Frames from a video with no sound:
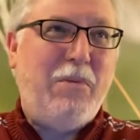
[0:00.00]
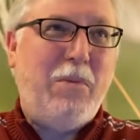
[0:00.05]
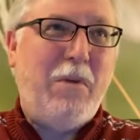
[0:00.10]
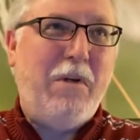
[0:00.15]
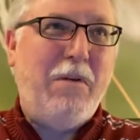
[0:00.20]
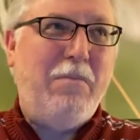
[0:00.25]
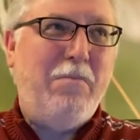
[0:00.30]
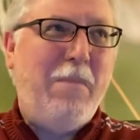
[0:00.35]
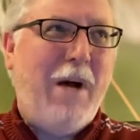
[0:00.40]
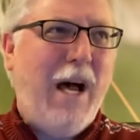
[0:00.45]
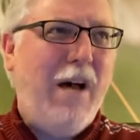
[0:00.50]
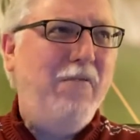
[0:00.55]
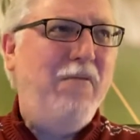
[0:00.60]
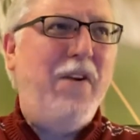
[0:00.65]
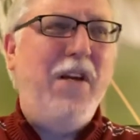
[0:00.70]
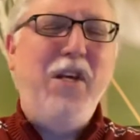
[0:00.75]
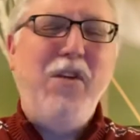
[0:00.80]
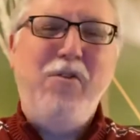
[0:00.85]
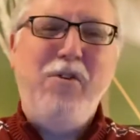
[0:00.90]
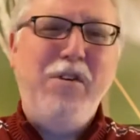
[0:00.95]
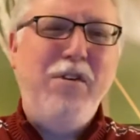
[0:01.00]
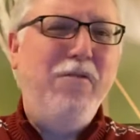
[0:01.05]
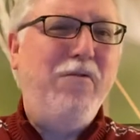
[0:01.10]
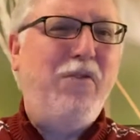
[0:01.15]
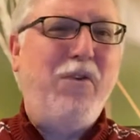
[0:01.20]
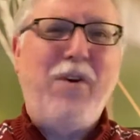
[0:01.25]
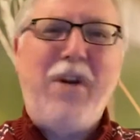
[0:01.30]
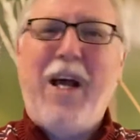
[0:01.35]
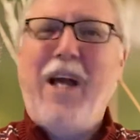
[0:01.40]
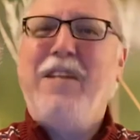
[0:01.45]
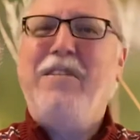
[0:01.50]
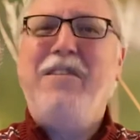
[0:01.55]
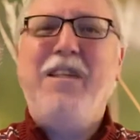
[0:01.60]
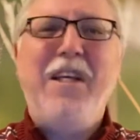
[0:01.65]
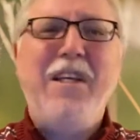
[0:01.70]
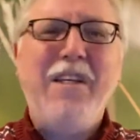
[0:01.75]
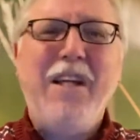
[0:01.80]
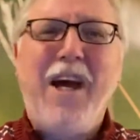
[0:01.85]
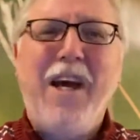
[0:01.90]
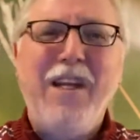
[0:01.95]
but my vision for
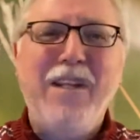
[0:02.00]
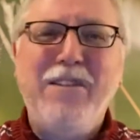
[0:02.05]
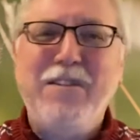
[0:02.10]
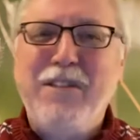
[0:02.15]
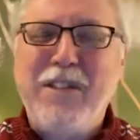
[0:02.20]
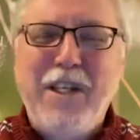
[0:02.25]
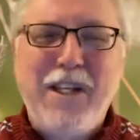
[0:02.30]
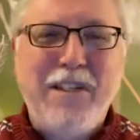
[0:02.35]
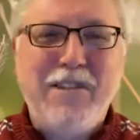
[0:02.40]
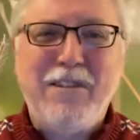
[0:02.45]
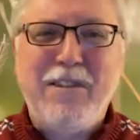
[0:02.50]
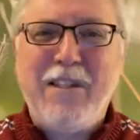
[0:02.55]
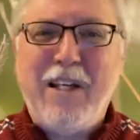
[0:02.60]
1996,